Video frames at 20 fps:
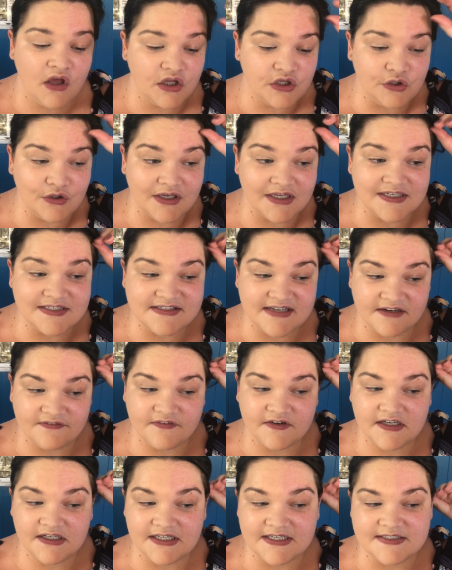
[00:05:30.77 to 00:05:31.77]
You can
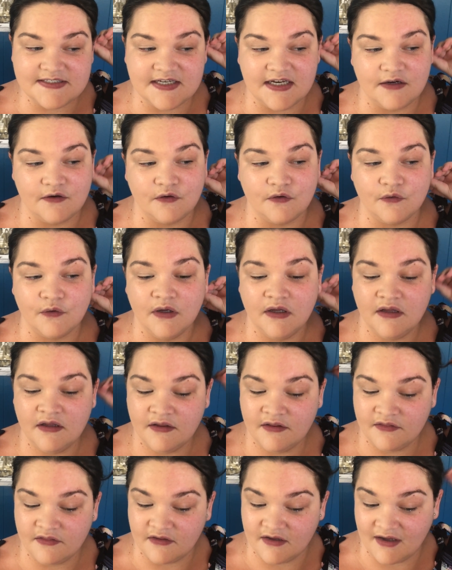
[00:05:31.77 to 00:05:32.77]
definitely tell
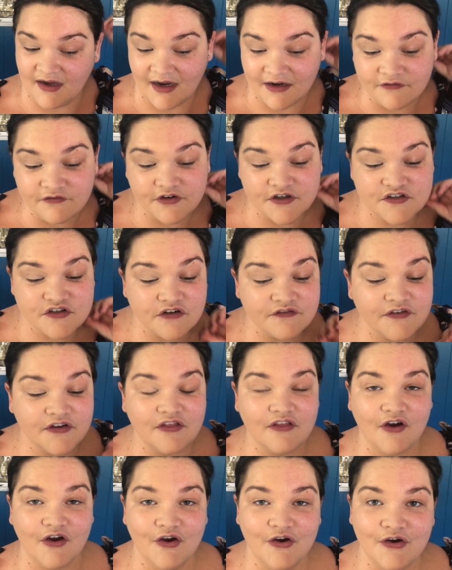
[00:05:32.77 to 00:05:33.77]
the coverage of it
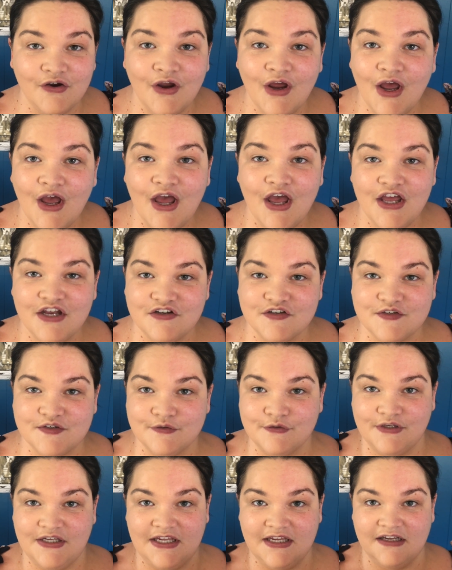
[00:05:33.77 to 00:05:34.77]
though, just
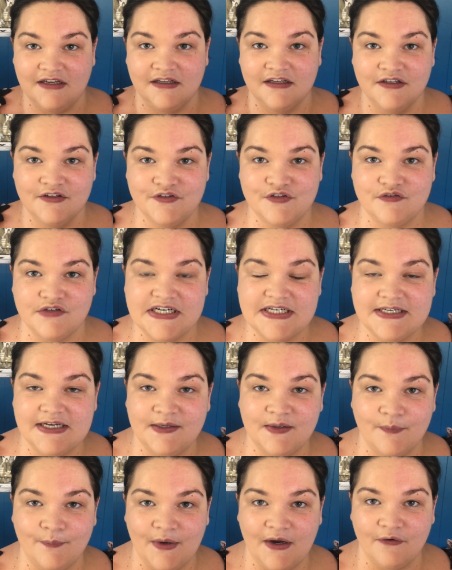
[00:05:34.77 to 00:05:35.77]
looking straight
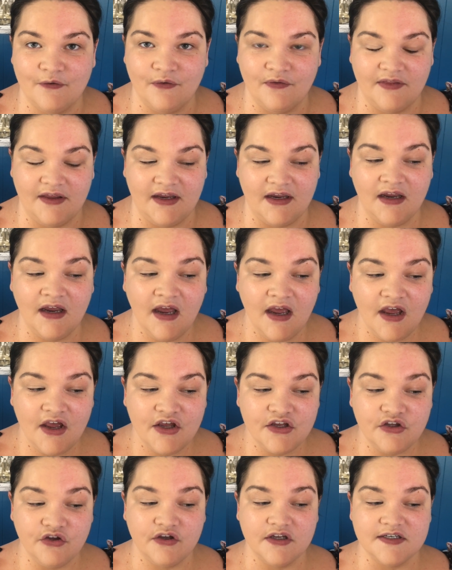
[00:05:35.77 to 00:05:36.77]
down the barrel there.
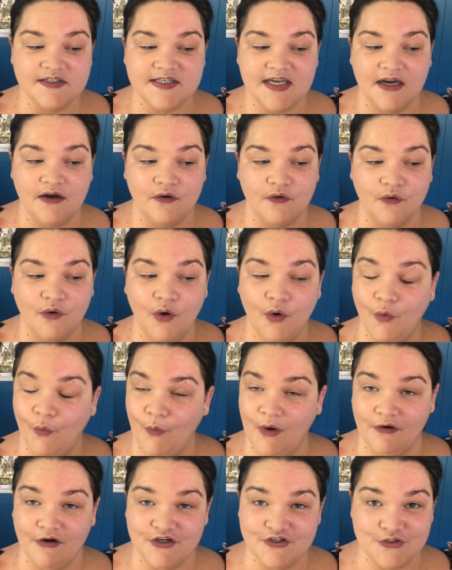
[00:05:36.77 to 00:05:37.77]
You can tell
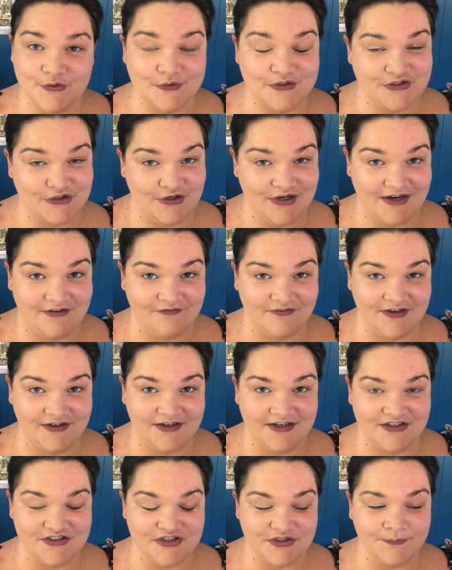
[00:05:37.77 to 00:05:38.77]
where I do and don't have
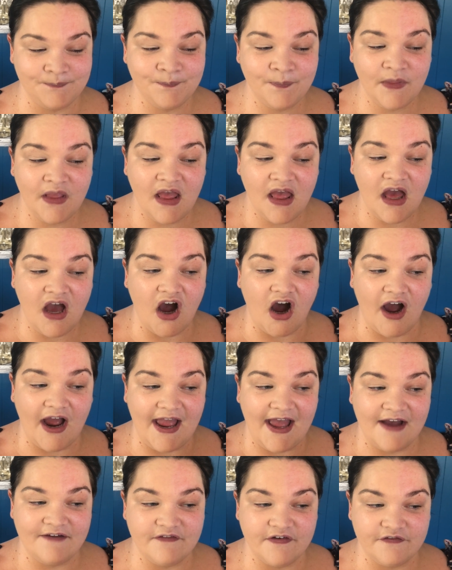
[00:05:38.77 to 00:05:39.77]
foundation. I
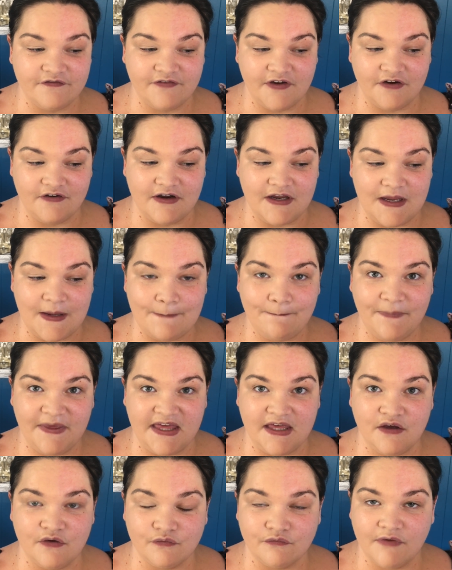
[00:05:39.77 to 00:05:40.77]
have very
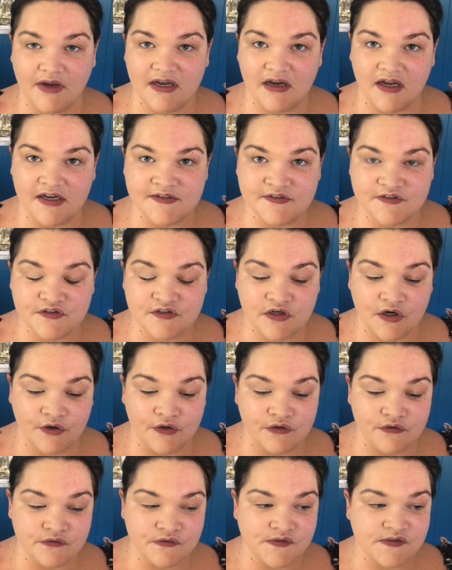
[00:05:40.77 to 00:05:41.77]
pink red
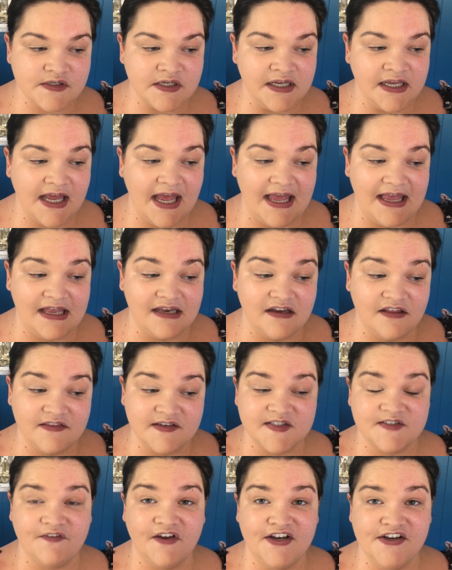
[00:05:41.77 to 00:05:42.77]
undertones, and
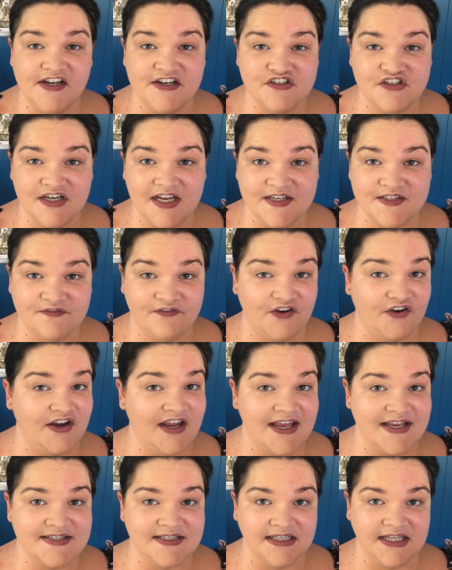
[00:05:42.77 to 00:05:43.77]
this foundation has very
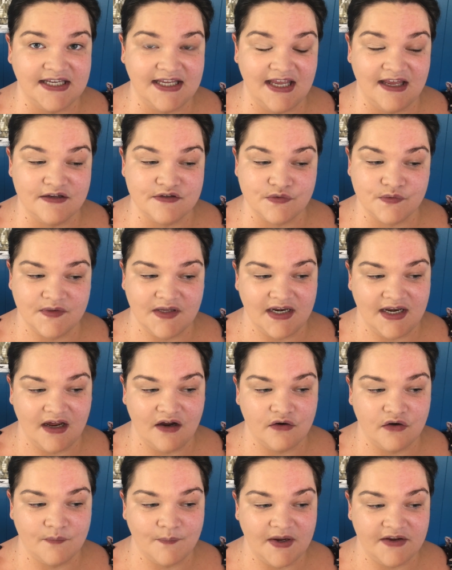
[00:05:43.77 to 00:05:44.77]
easily cancelled that
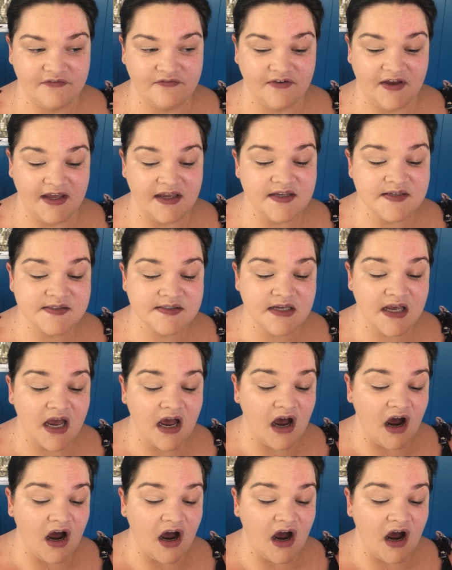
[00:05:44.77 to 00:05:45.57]
out on my face.